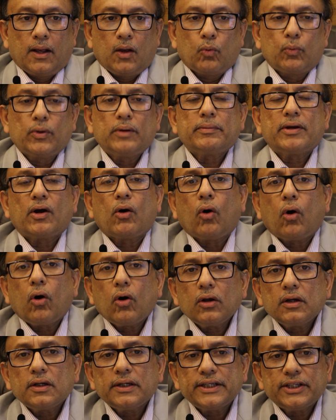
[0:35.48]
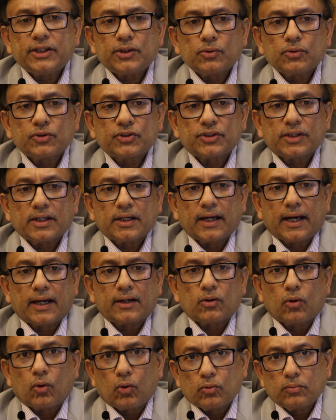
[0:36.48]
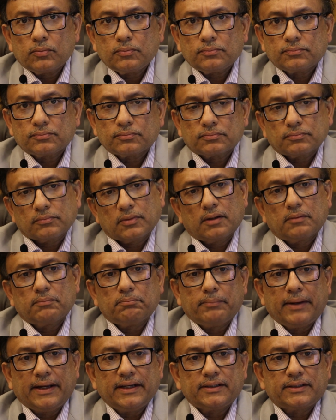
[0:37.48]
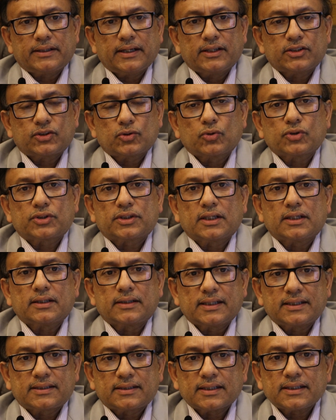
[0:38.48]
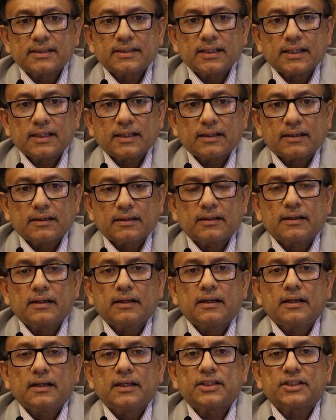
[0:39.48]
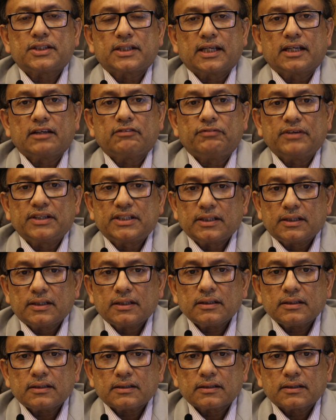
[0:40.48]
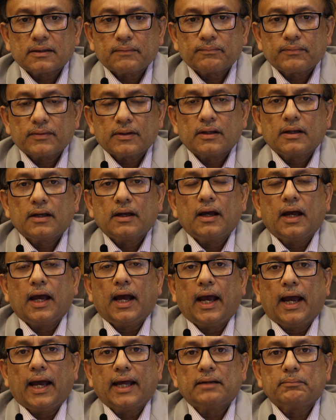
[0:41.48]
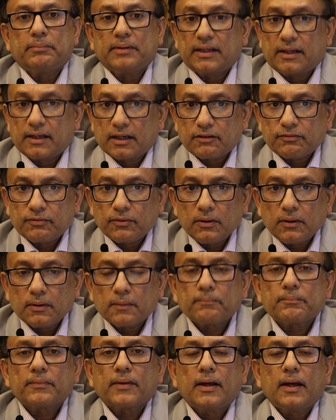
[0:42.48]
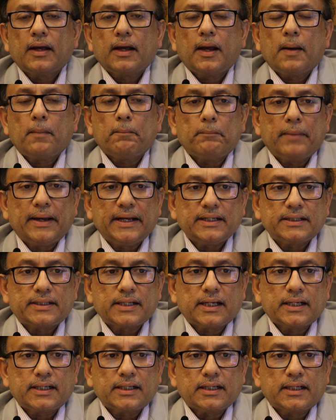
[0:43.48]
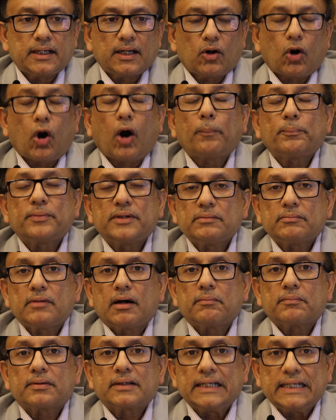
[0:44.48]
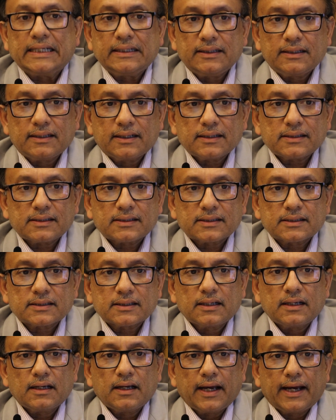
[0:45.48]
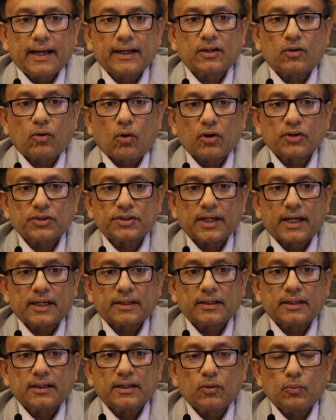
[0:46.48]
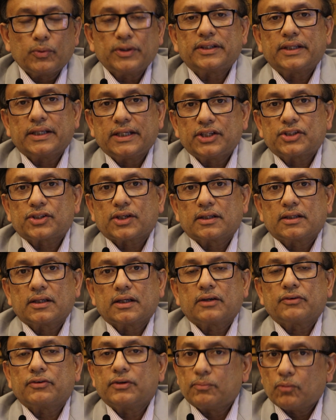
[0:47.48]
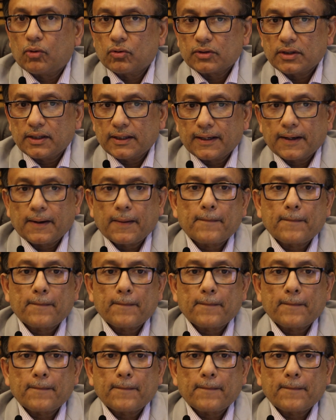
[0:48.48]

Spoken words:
We may all need to stay at home, maintain social distancing, stay vigilant and be careful, maintain optimum cleanliness and contact with each other remotely.